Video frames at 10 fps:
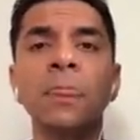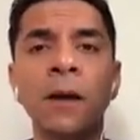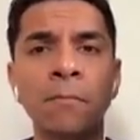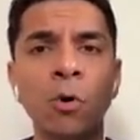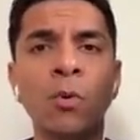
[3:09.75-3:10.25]

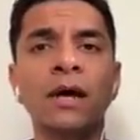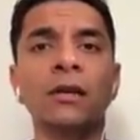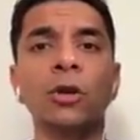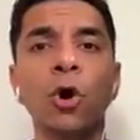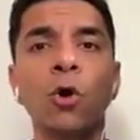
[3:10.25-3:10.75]
Number
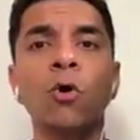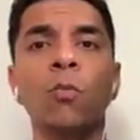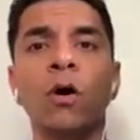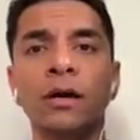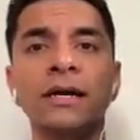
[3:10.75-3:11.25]
one, low
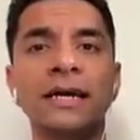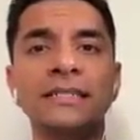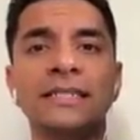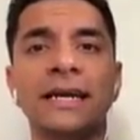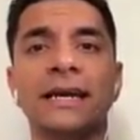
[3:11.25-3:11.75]
water
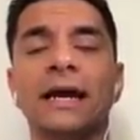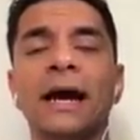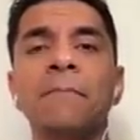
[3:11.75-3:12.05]
intake.